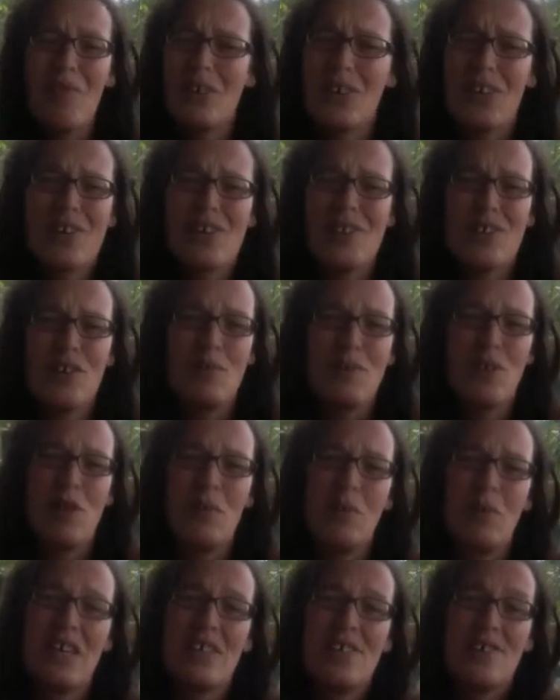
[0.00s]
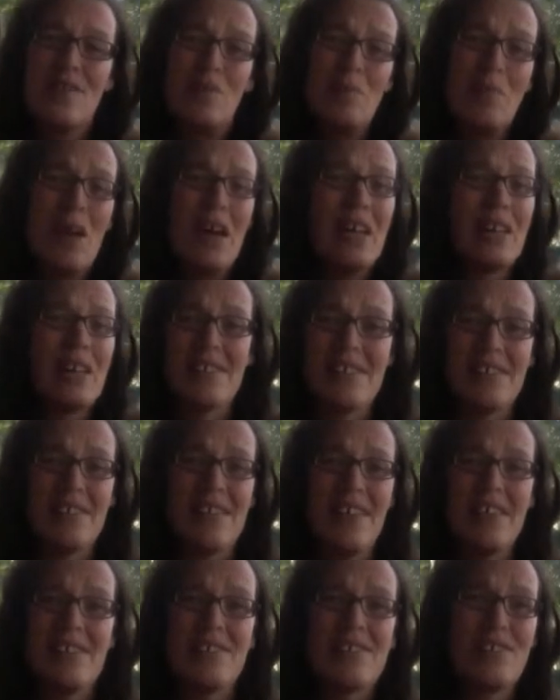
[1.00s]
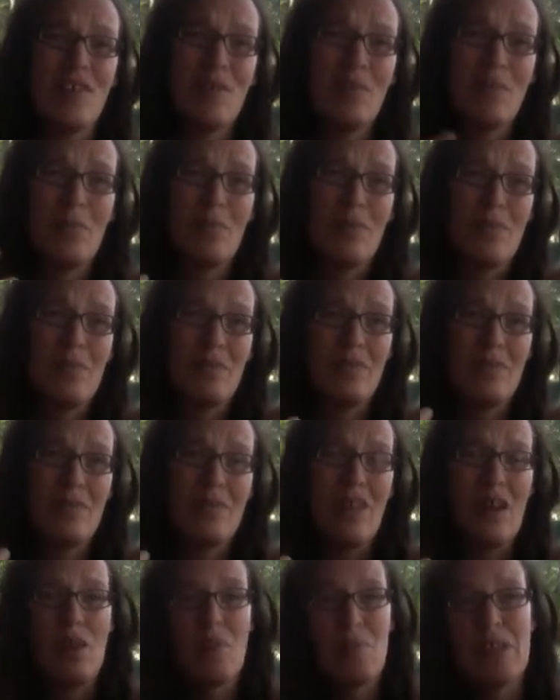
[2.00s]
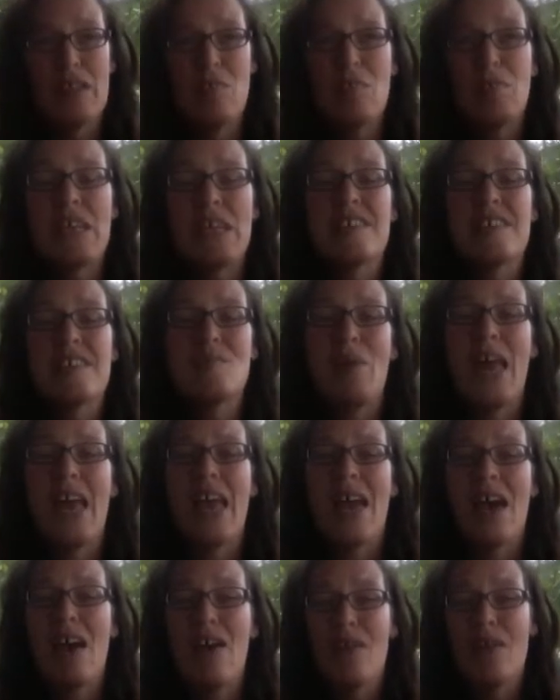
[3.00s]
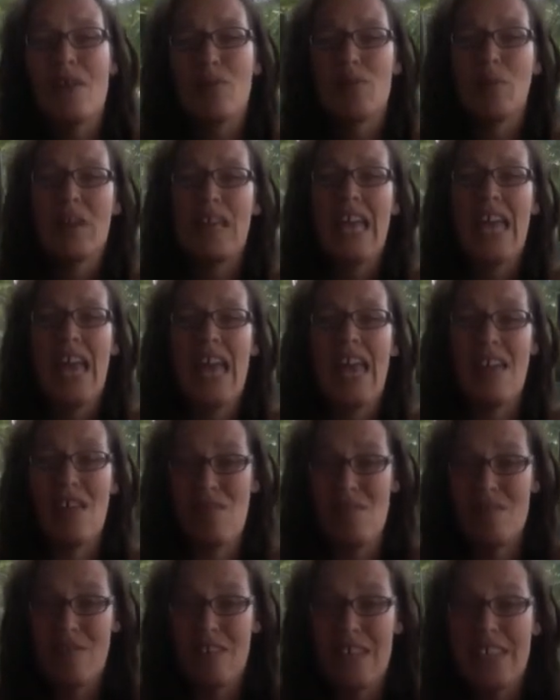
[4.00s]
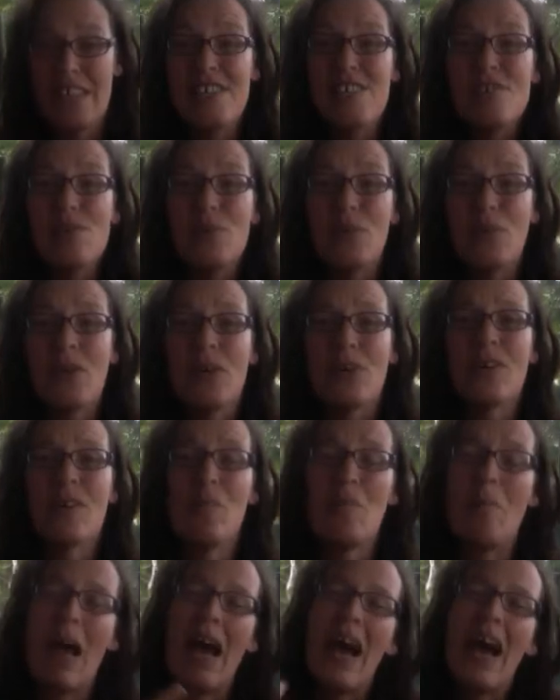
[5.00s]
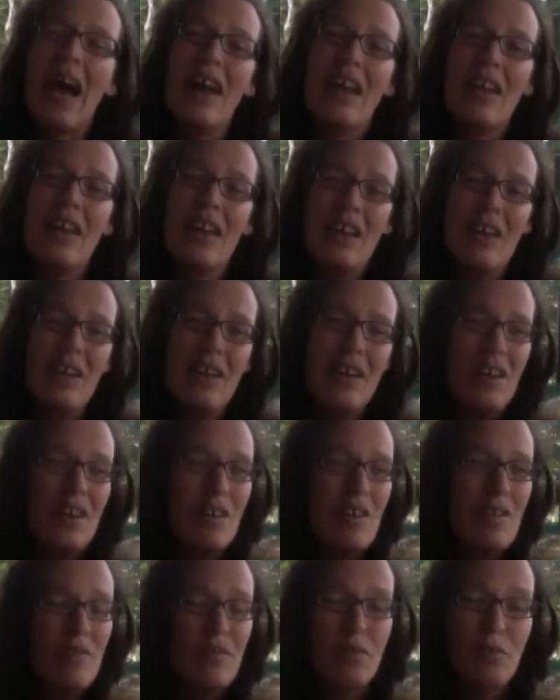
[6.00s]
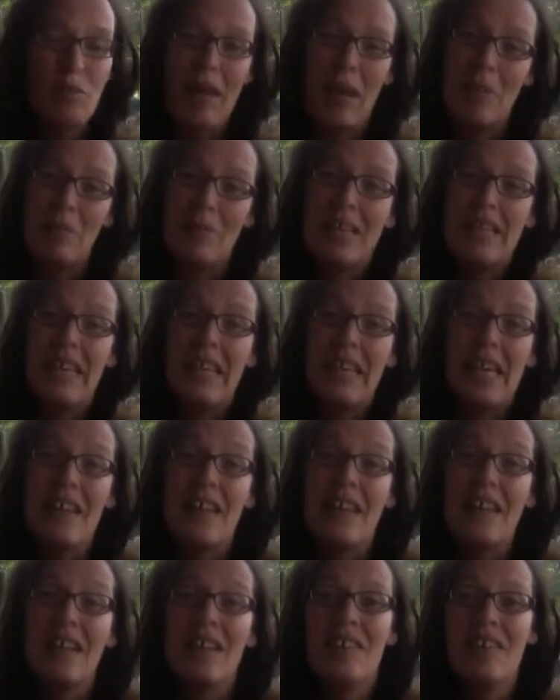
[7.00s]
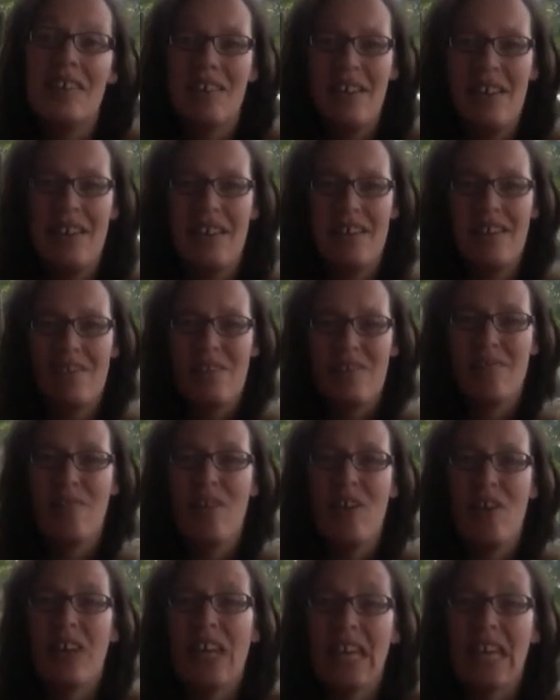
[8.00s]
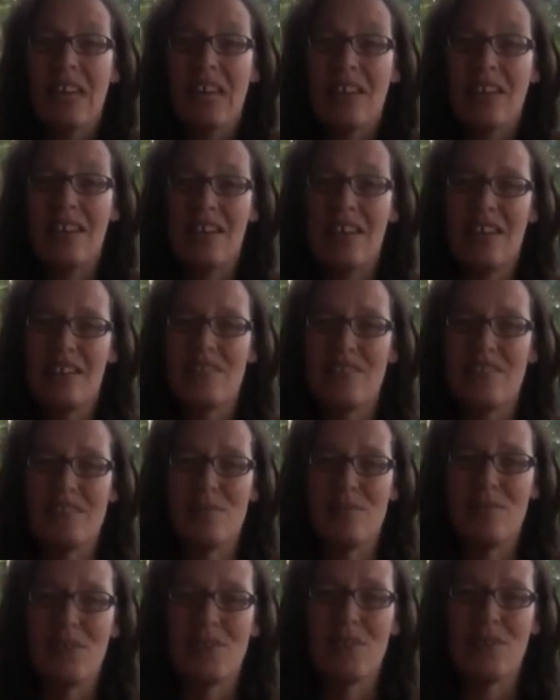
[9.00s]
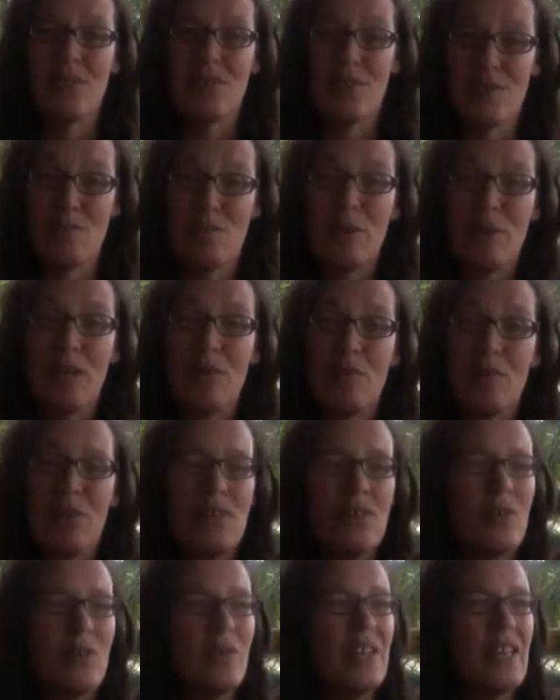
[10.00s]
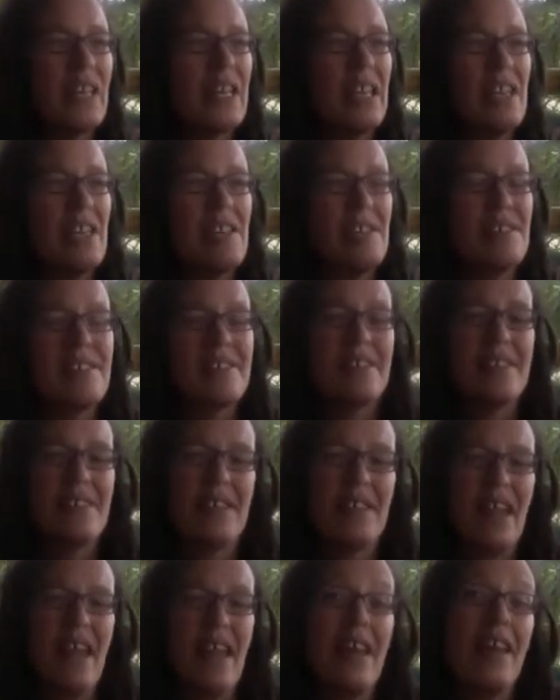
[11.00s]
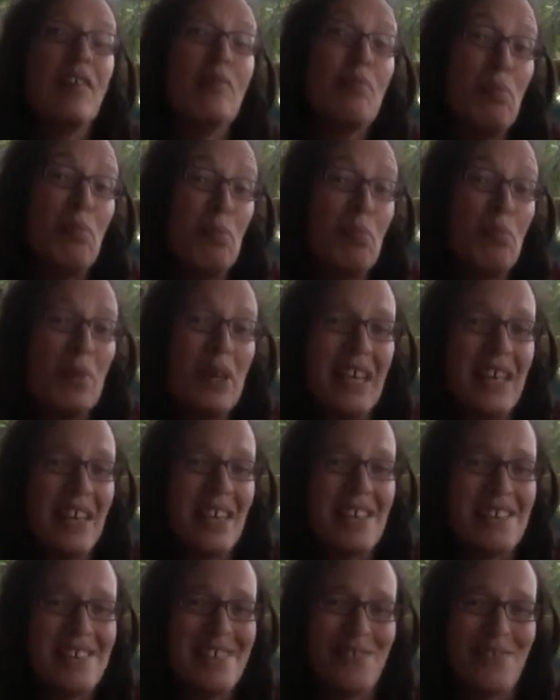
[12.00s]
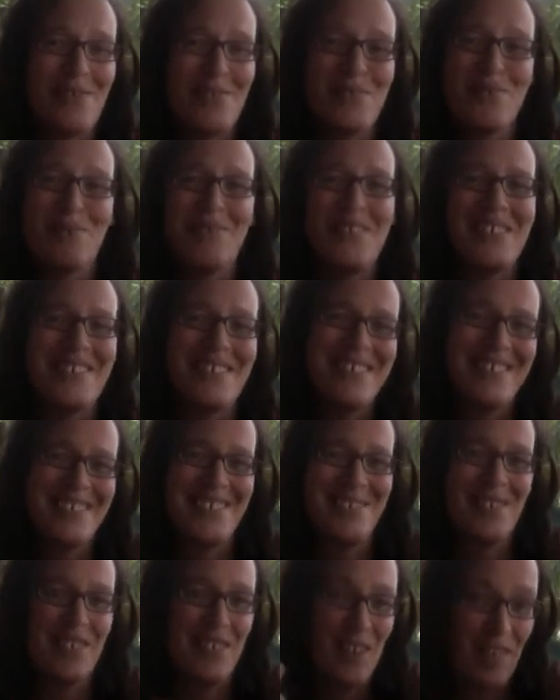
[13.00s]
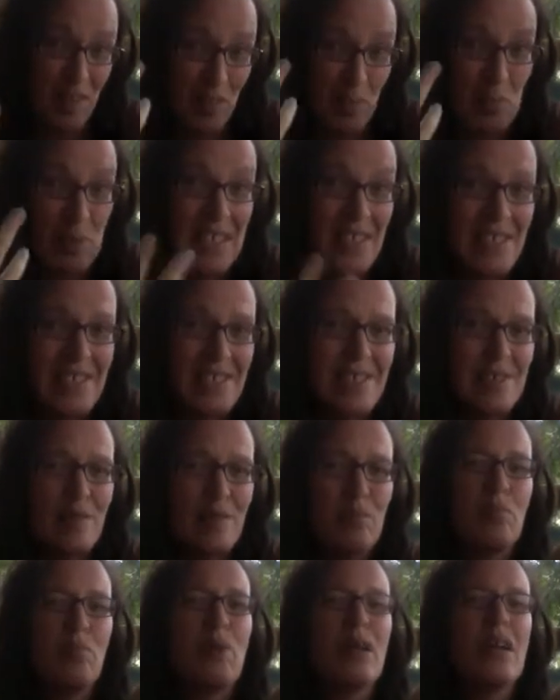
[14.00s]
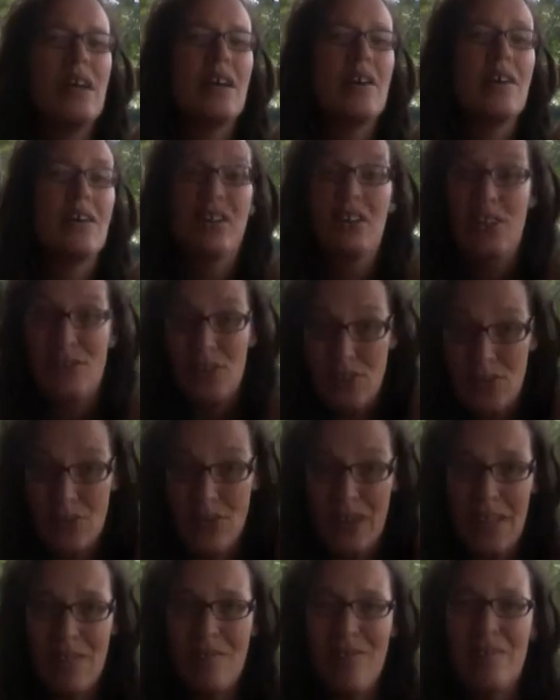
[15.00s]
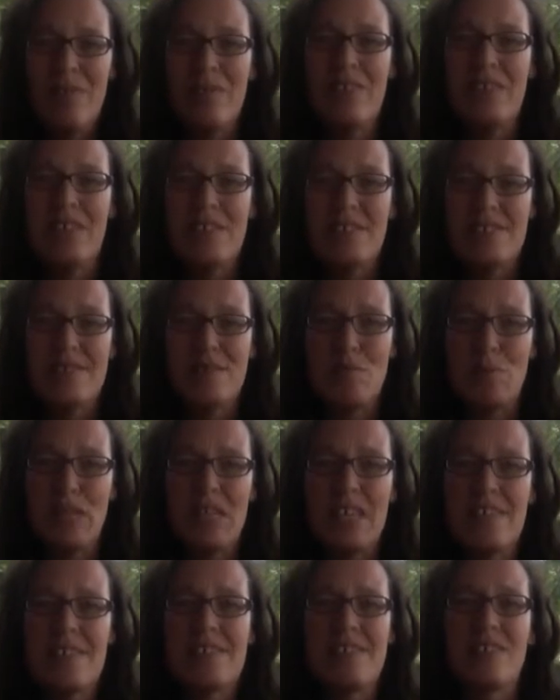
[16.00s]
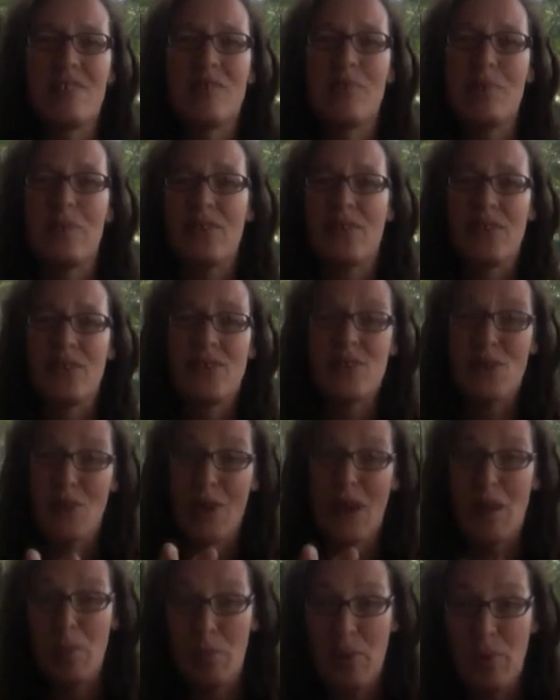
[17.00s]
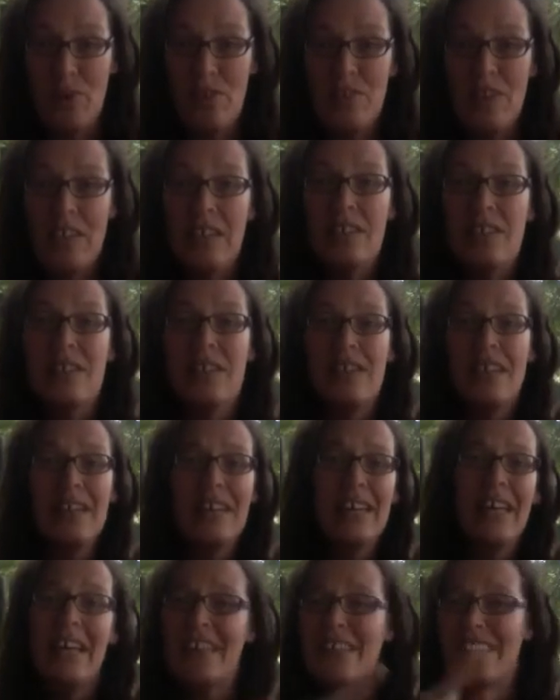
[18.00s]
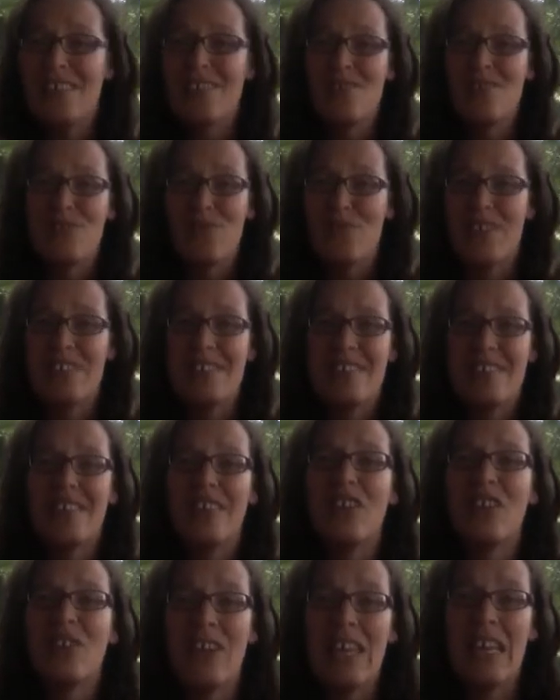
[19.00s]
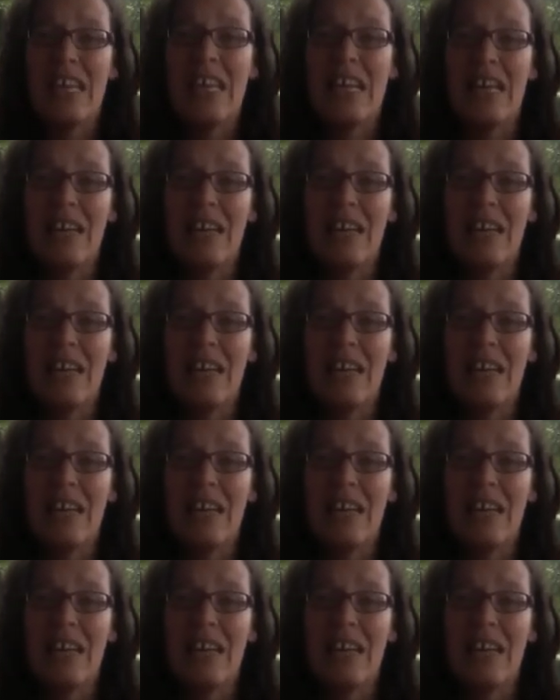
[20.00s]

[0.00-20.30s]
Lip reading: got to stop shopping at supermarkets and stop. I mean, the biggest power we have in this world, apart from coming together and finding our connections, which lots of people are doing, is, and being ourselves, which is, you know, the biggest power you have, is to be yourself because you are perfect. And there is a reason that you're here.